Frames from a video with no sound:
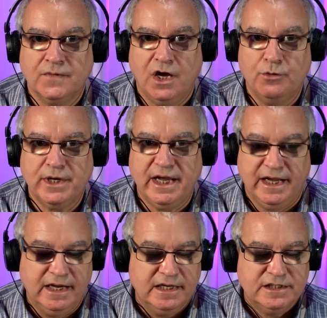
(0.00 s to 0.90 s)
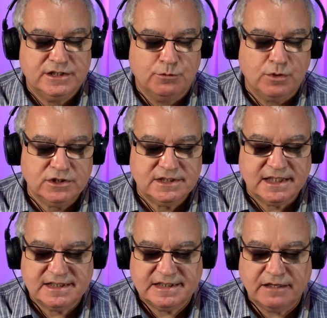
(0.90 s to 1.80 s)
Okay, so what does
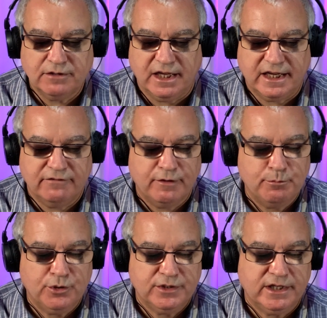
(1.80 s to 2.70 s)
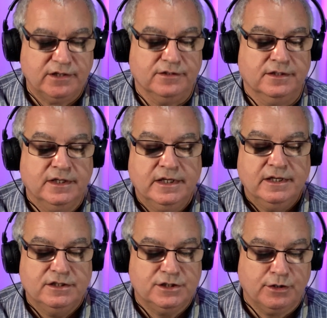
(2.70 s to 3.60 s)
that sound like if I put that on?
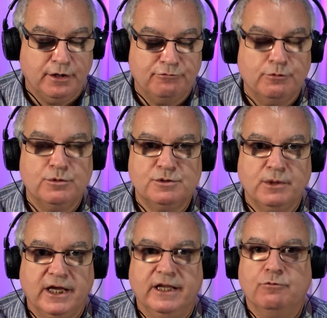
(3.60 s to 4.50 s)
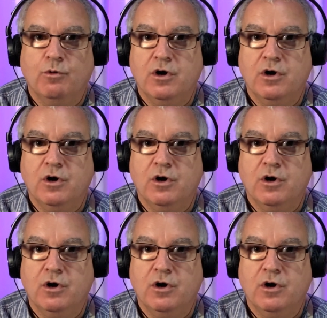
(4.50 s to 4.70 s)
So going from was blind,